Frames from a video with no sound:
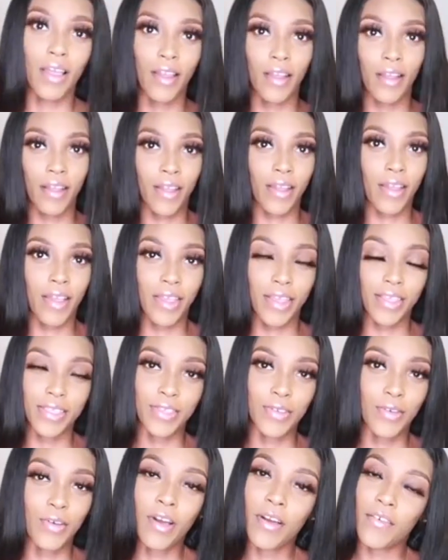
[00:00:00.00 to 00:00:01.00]
Alright,
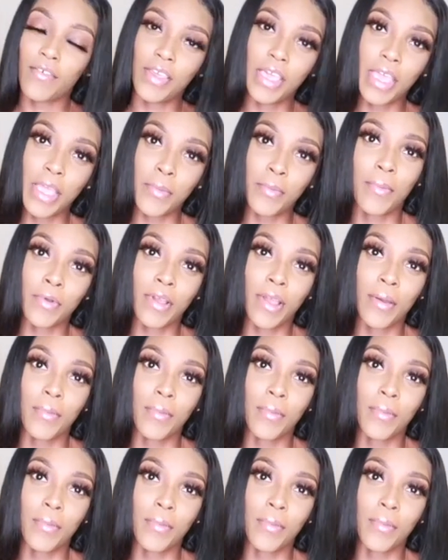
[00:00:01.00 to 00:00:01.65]
so off camera I